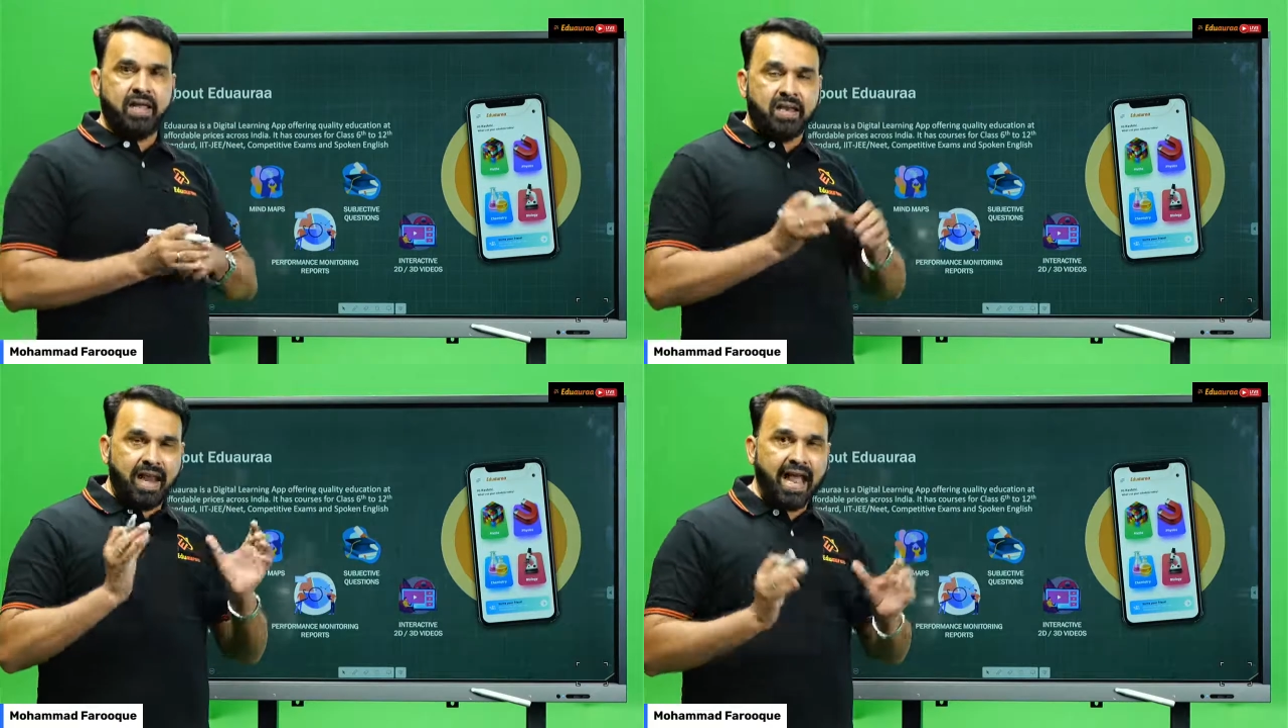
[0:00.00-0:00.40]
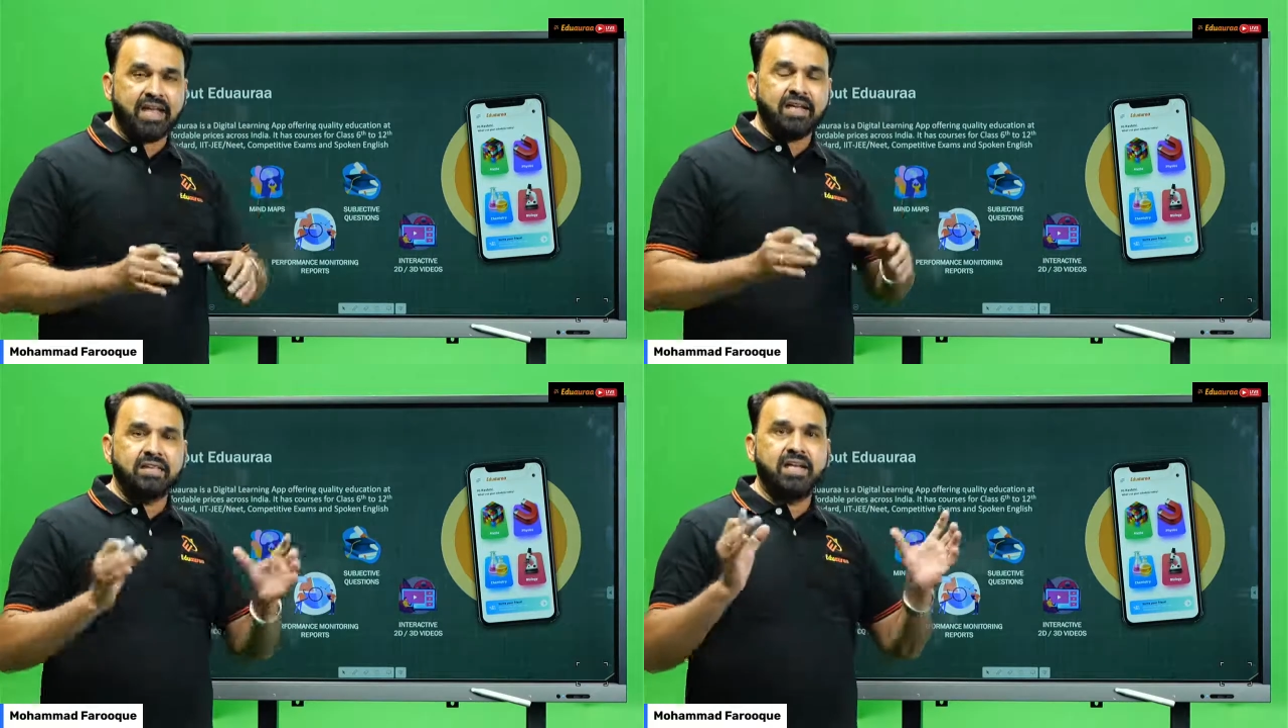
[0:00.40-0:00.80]

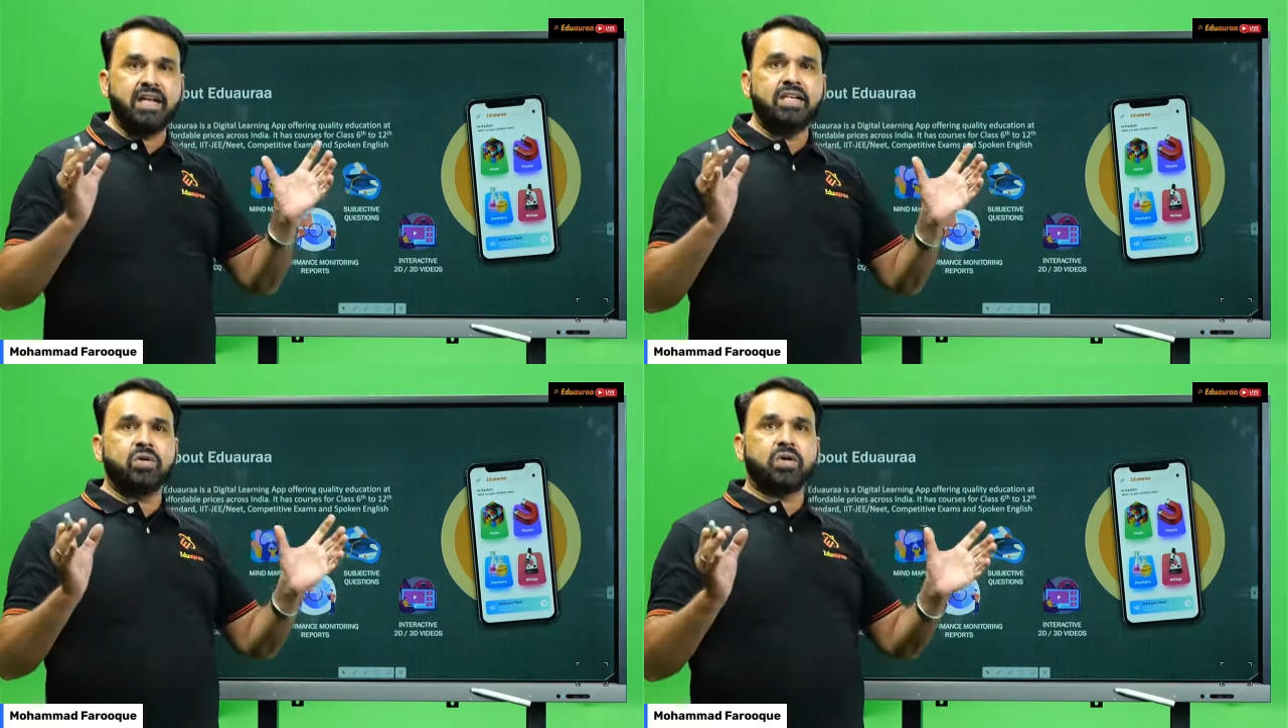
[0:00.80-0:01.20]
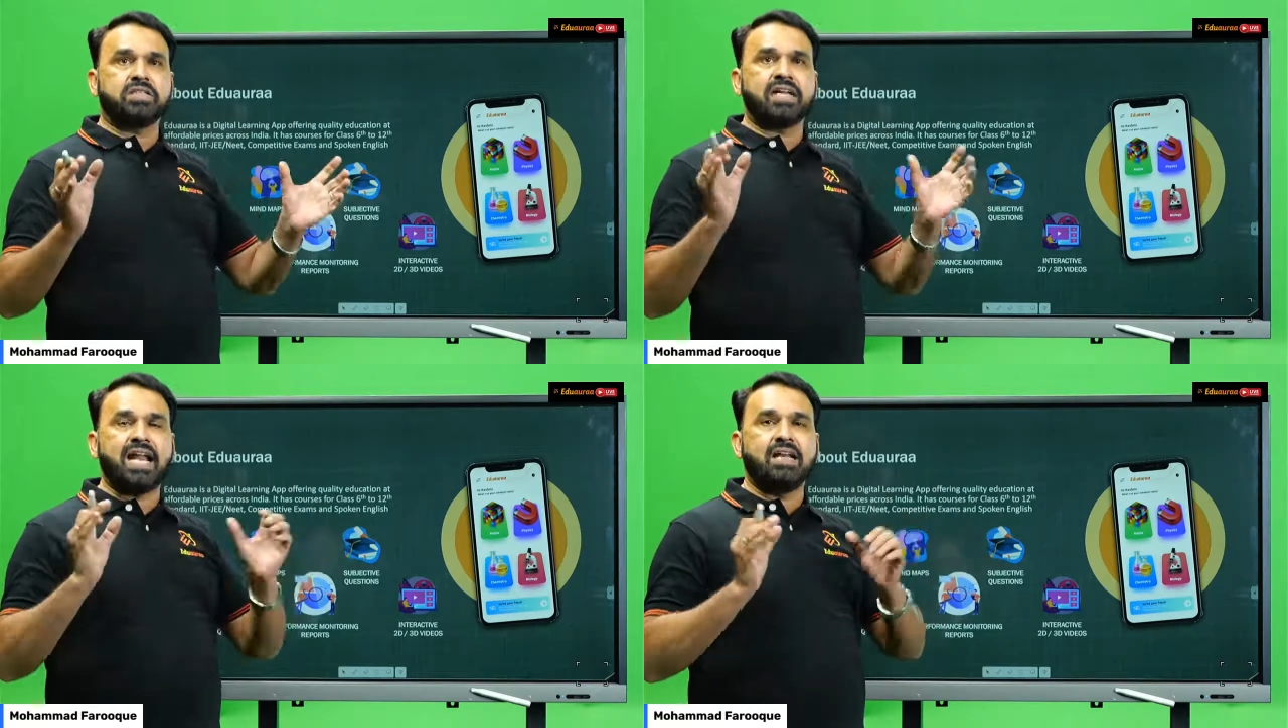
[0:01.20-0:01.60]
Like the Eduauraa
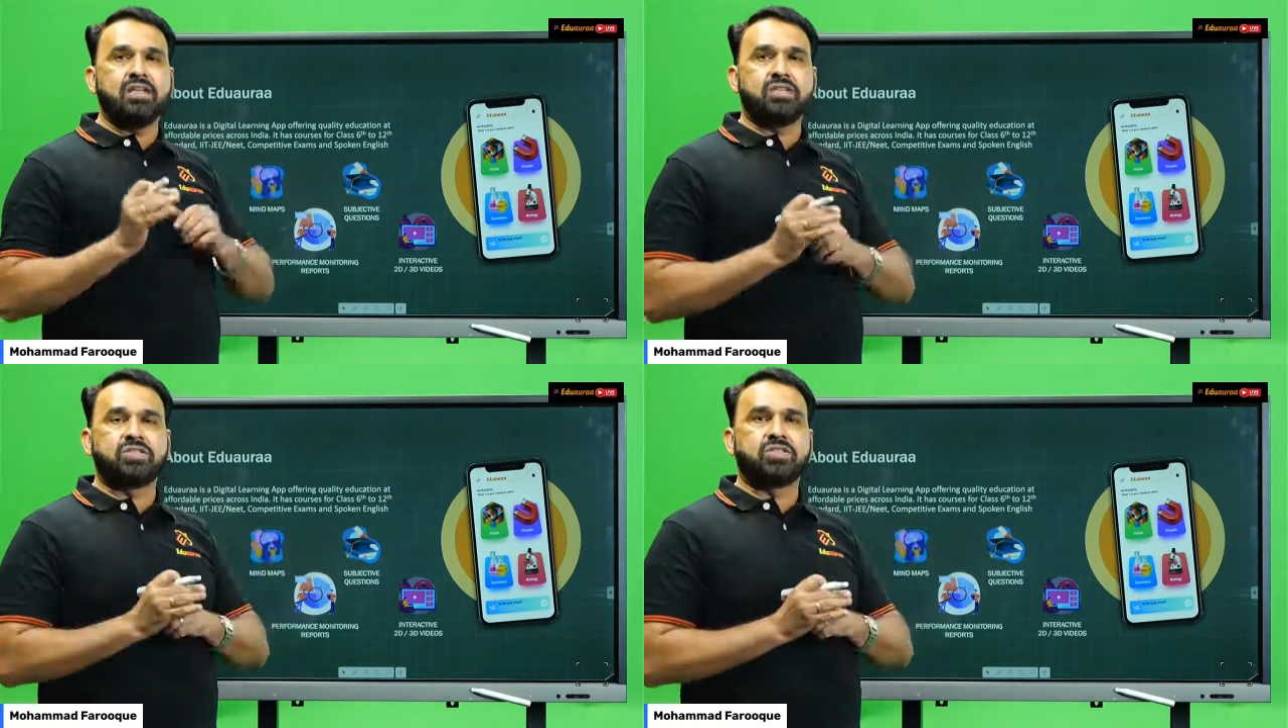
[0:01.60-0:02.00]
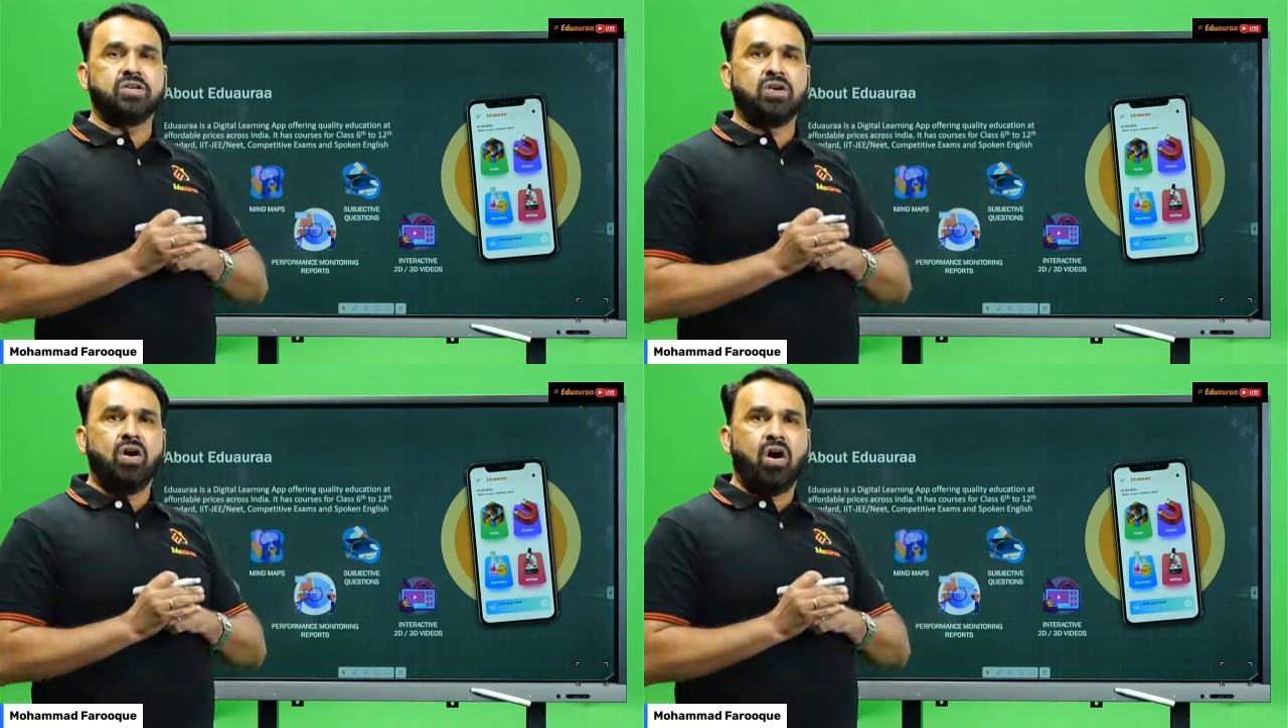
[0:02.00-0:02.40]
channels
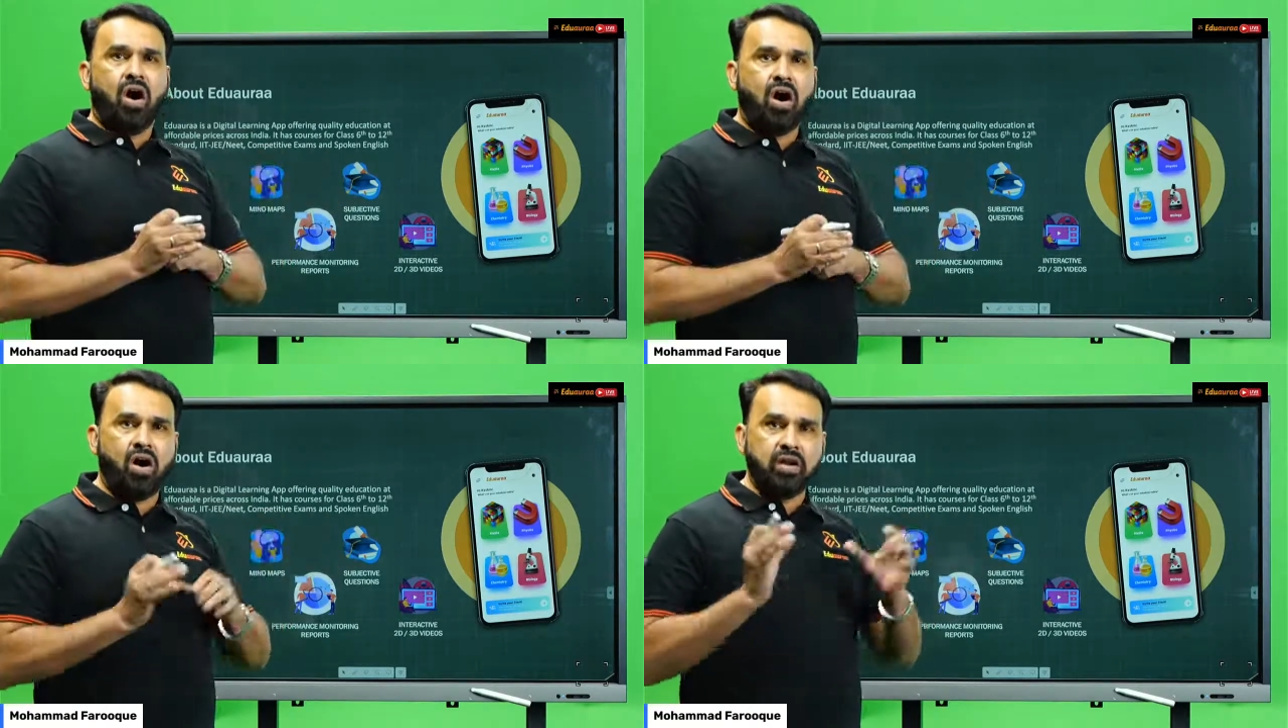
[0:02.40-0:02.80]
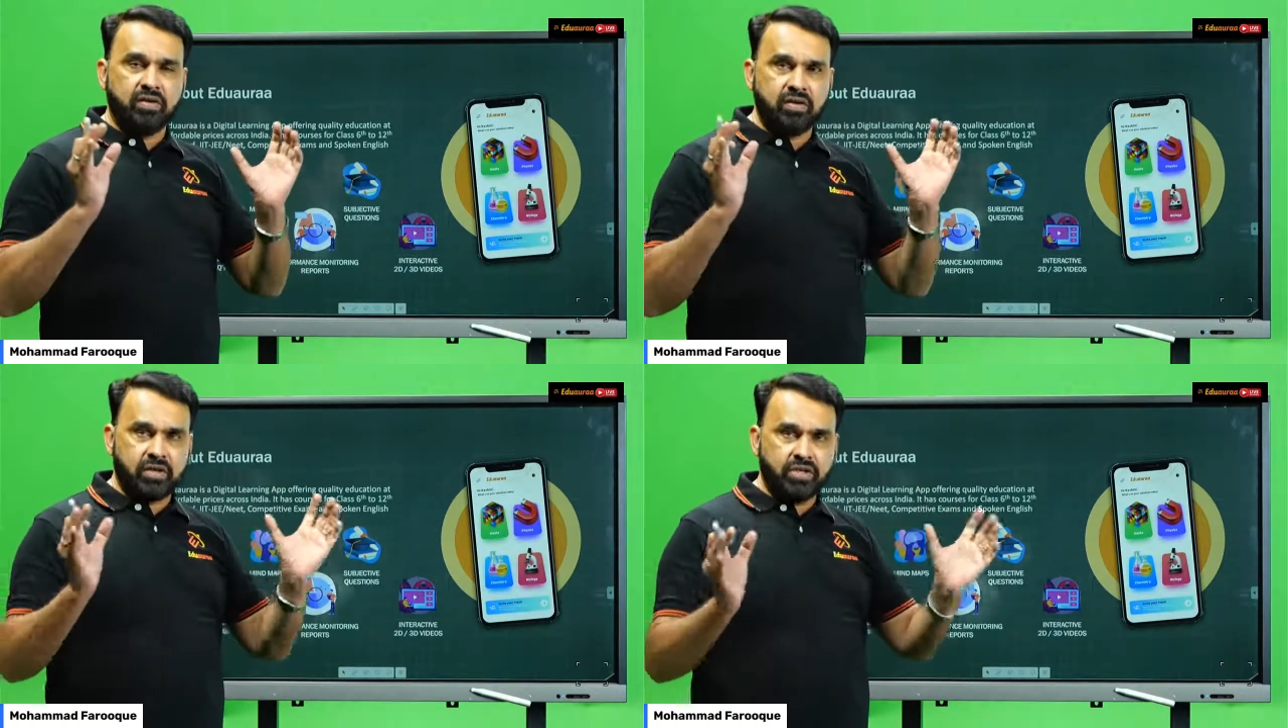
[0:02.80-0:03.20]

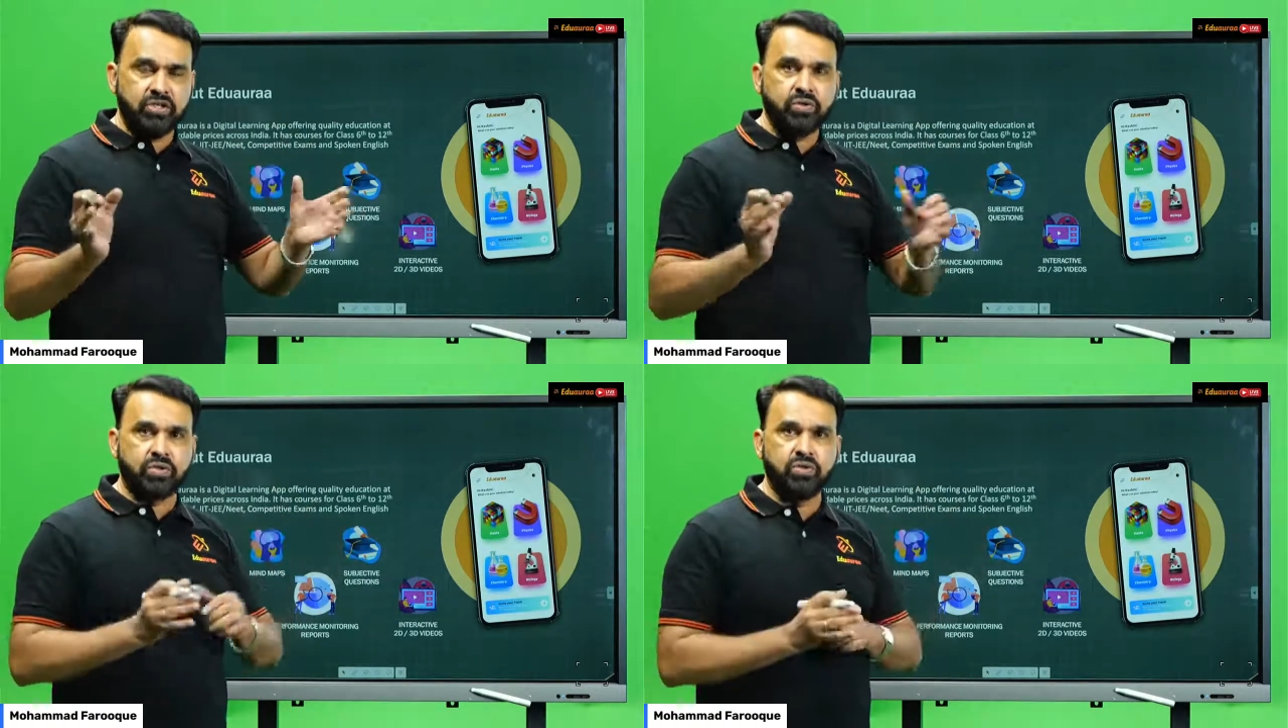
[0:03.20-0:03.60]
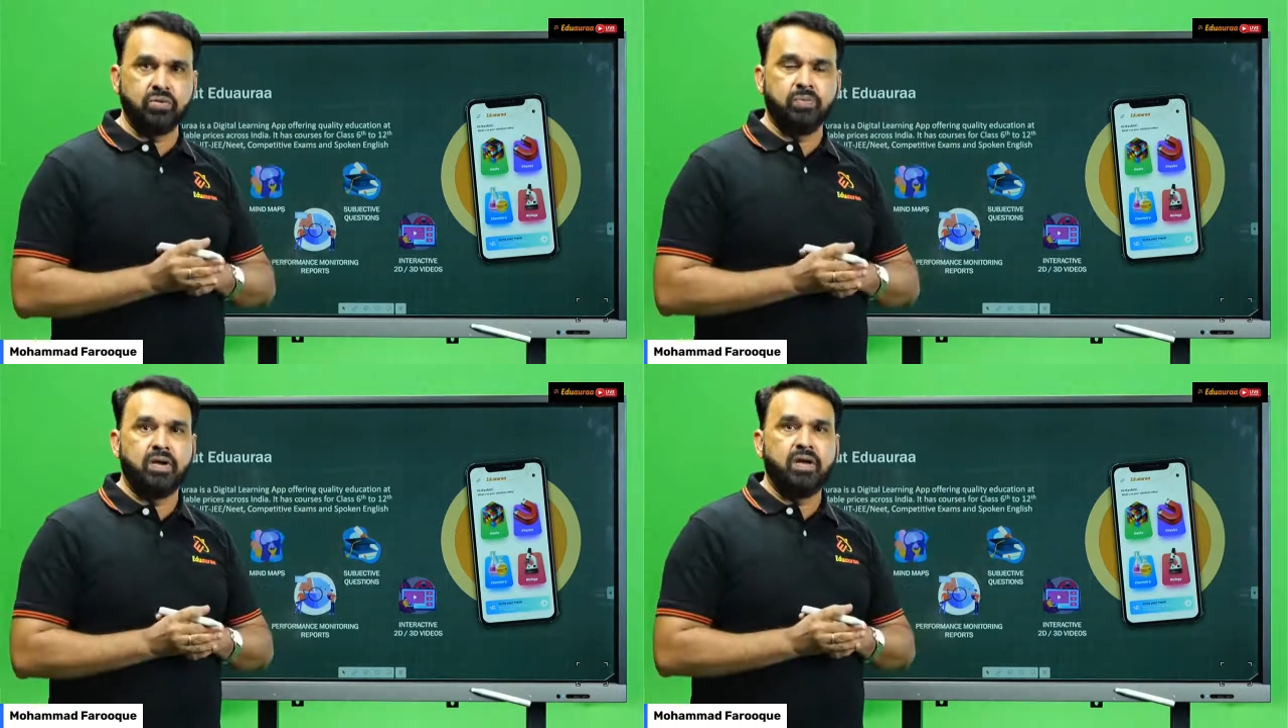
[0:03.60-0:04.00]
on YouTube.